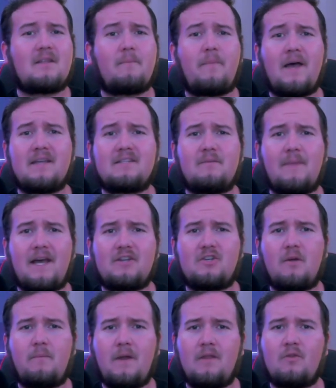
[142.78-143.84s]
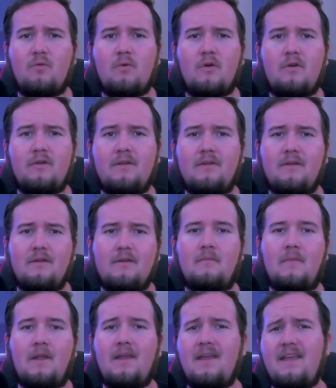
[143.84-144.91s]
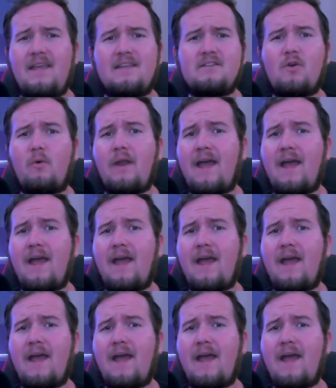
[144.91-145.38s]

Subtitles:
the best matchup in the world. He is going